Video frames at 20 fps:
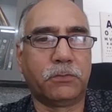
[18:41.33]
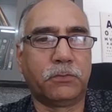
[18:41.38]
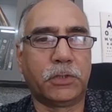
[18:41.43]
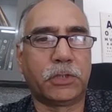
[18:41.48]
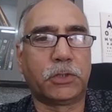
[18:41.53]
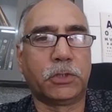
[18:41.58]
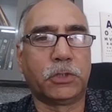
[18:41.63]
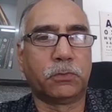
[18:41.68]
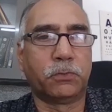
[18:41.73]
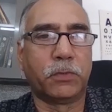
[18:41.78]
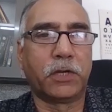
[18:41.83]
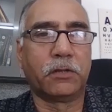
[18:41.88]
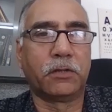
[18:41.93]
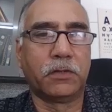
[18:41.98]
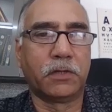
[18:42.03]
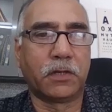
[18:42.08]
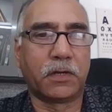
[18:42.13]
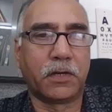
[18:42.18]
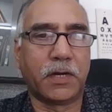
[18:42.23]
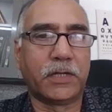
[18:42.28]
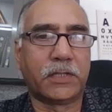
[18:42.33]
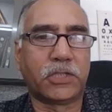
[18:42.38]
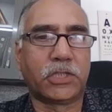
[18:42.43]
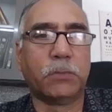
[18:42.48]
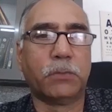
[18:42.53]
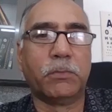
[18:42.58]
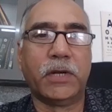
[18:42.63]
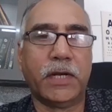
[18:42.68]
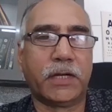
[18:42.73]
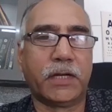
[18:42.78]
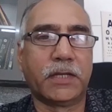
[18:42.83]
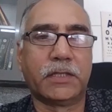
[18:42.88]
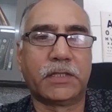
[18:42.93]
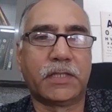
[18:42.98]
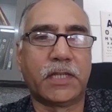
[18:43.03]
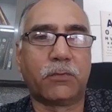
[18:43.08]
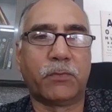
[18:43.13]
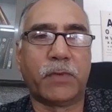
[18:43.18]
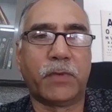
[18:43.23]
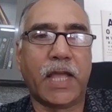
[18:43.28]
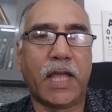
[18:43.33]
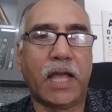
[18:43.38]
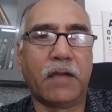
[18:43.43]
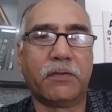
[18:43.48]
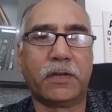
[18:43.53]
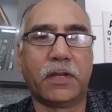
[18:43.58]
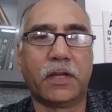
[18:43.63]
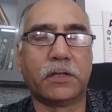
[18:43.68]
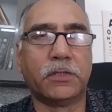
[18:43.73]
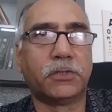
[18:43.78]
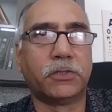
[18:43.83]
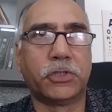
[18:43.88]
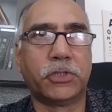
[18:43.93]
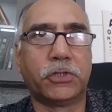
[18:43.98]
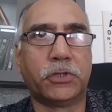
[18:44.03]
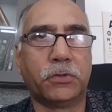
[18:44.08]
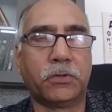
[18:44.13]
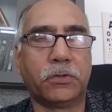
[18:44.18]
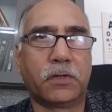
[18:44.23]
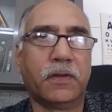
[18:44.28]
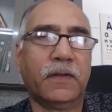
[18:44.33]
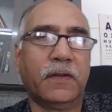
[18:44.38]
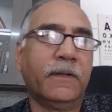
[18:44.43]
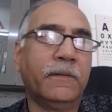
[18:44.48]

which is one of the great simulators that we have in our institute.